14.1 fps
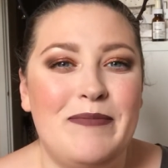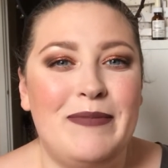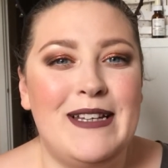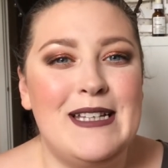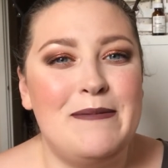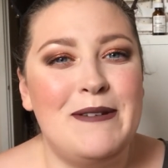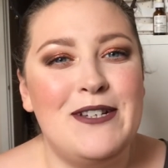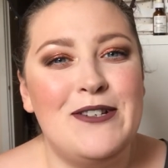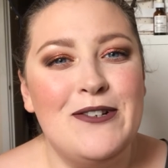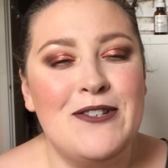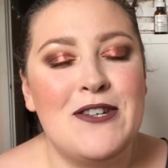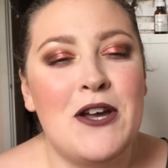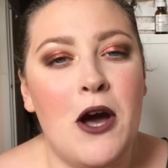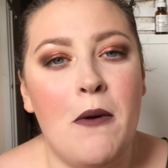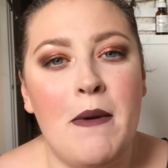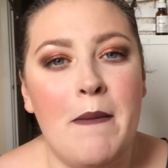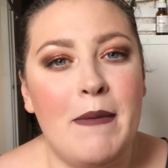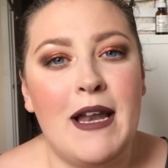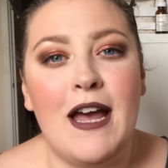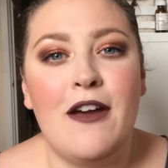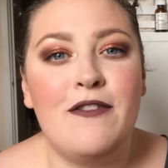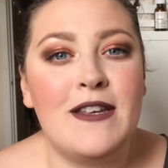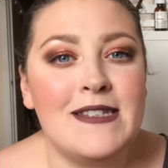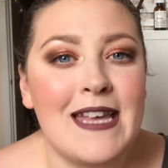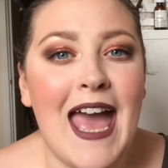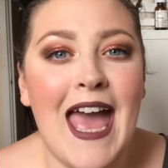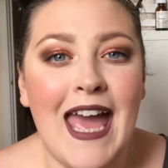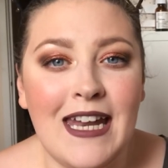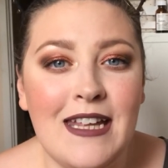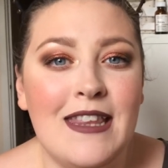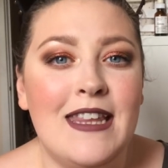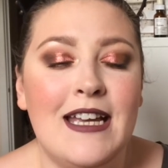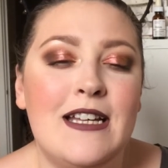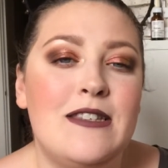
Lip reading: Please be sure to comment below if there's anything